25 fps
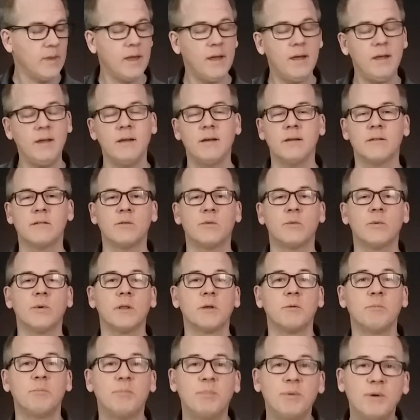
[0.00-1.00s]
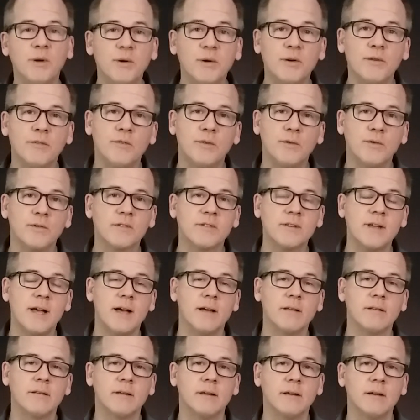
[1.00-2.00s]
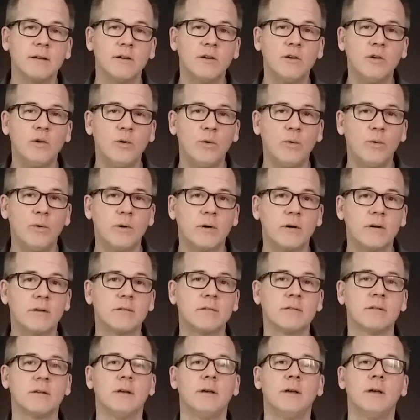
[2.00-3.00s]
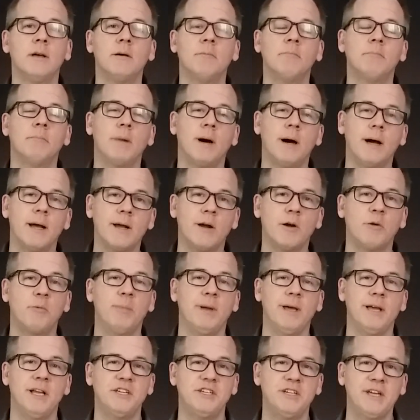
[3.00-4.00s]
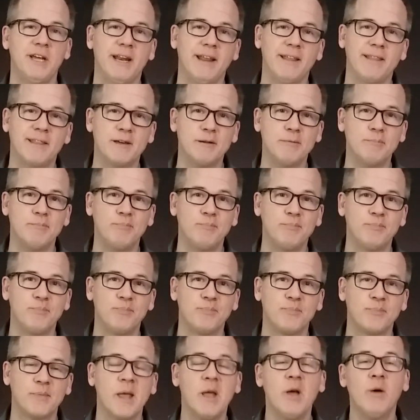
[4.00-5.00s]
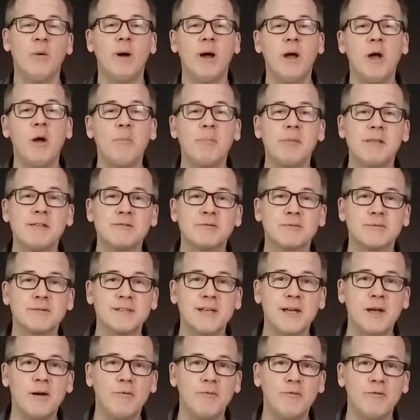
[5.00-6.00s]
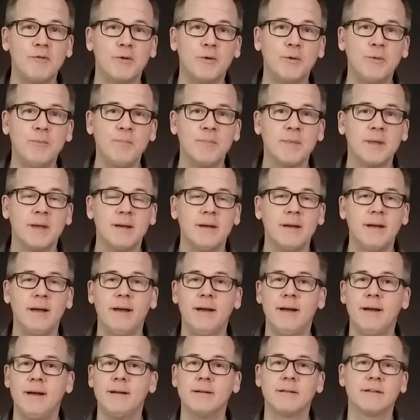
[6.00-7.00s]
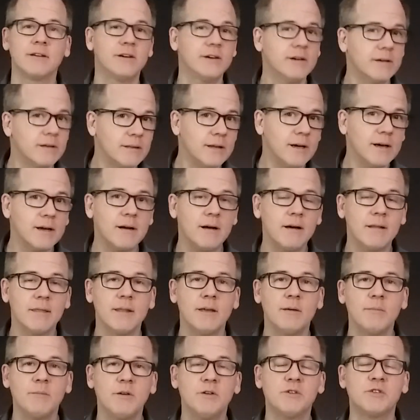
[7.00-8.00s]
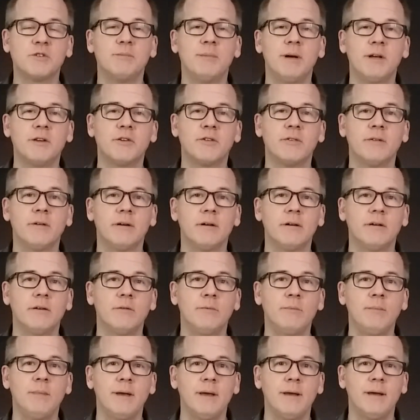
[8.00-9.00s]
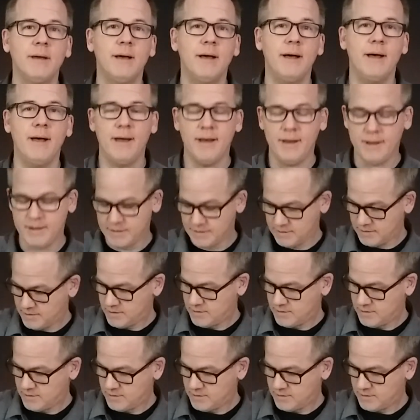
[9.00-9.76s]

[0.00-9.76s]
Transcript: You get some really beautiful sounding chords by arpeggiating them. Well, I hope this was helpful, and good luck on them. Use your metronome and